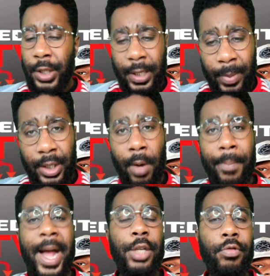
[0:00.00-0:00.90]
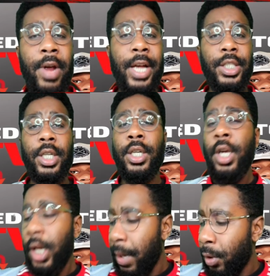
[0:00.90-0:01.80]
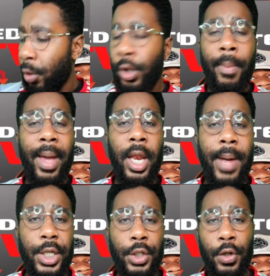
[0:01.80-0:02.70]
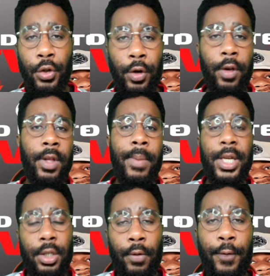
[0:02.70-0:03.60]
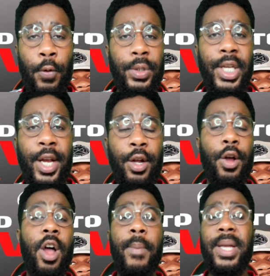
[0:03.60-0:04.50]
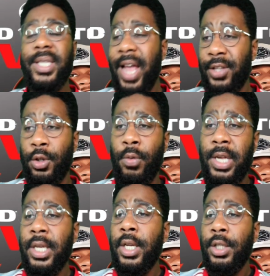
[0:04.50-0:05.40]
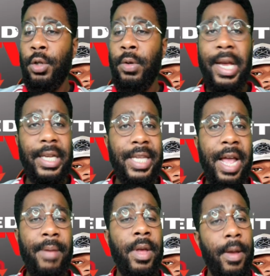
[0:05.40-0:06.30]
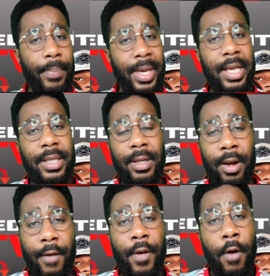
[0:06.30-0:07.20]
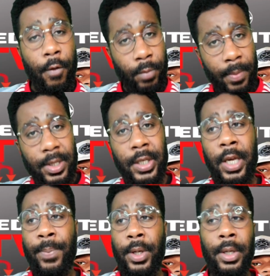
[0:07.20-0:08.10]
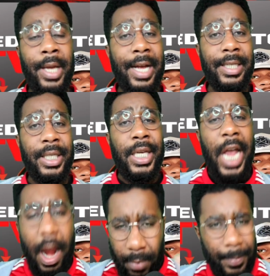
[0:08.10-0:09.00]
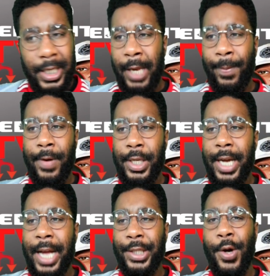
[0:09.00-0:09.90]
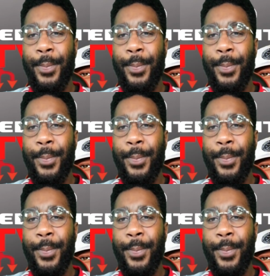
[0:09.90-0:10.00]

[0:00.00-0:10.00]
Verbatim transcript: has been your match reaction. Let me know who your man of the match is, your donkey of the match, your thoughts in the comments as always. Till next time, peace, love. Remember to keep it united and remember to keep it red united. Your